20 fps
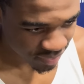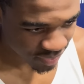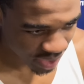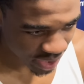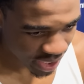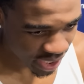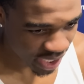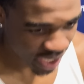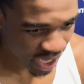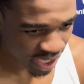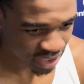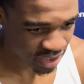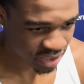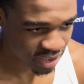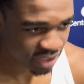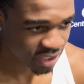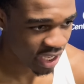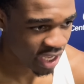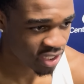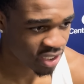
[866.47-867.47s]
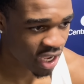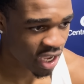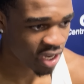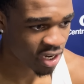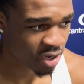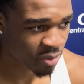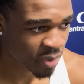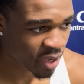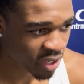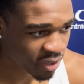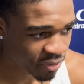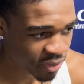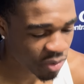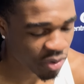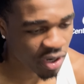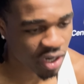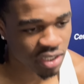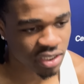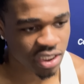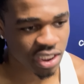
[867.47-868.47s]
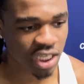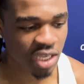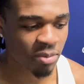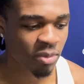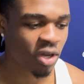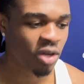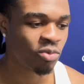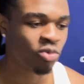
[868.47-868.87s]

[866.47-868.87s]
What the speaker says: Yeah, that's kind of the benefit with our team.